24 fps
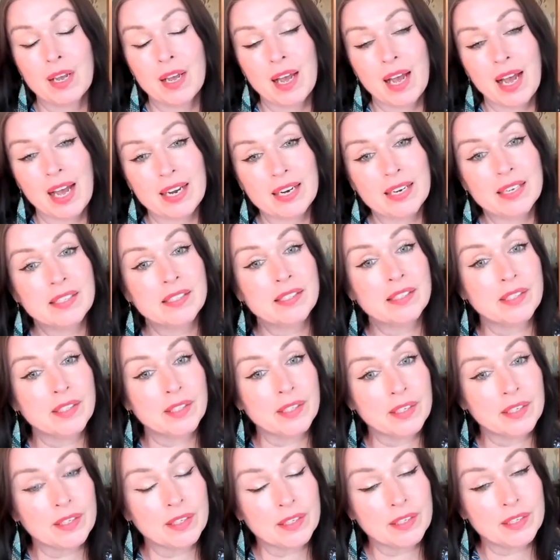And as
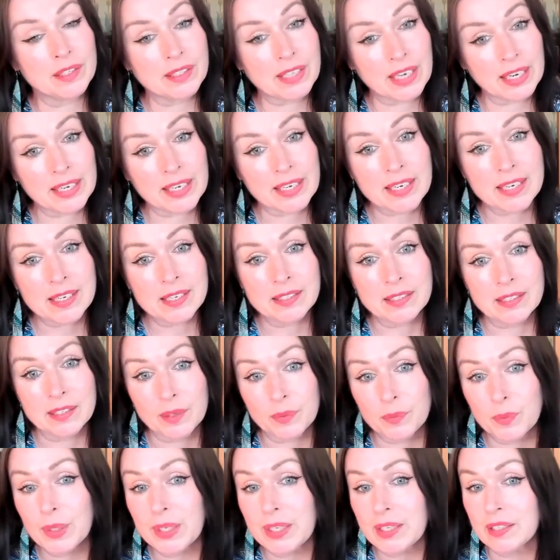the days and the
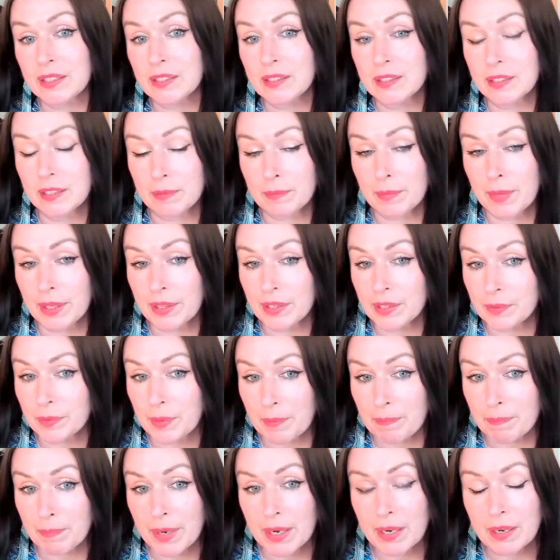weeks and the months
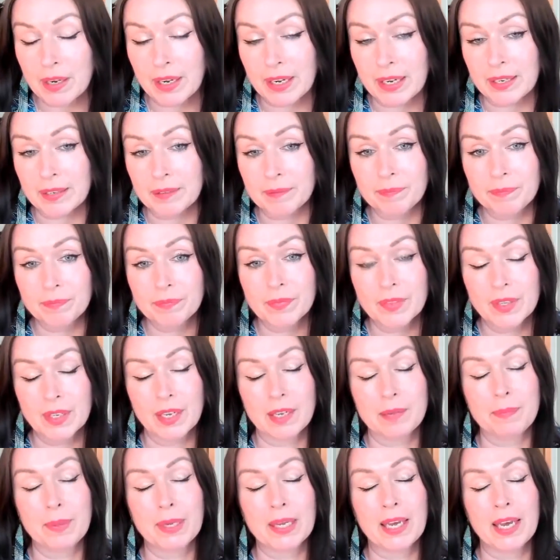went by,
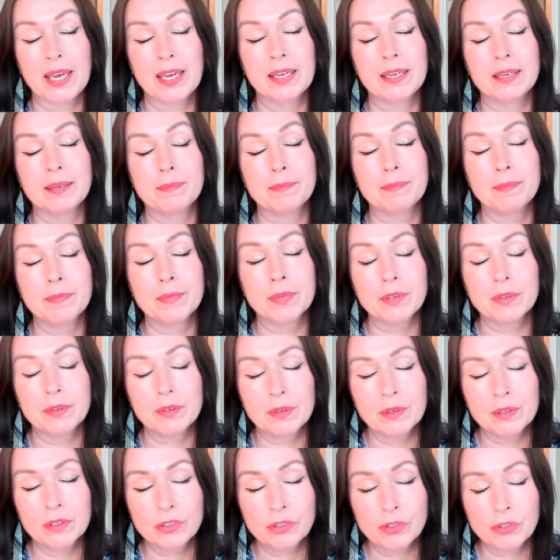it became
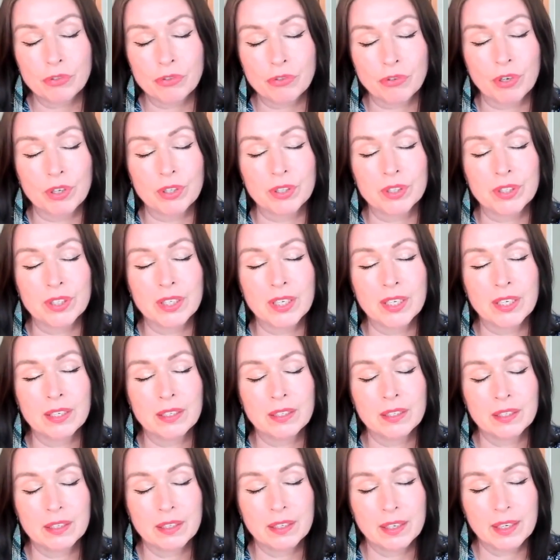stronger
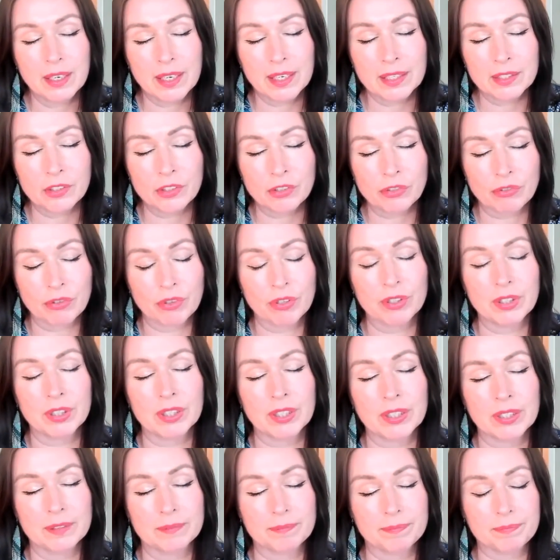and
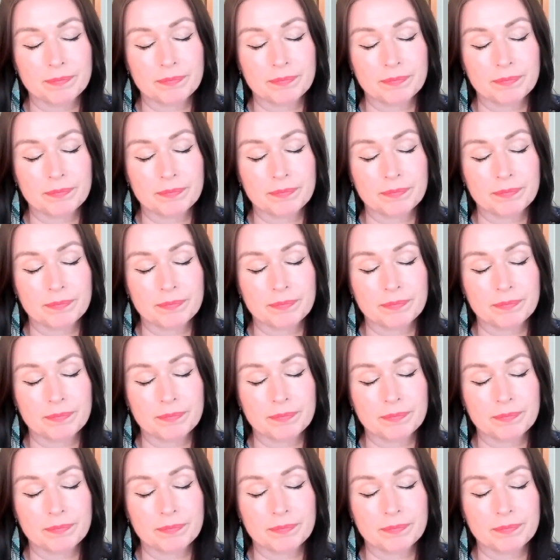stronger.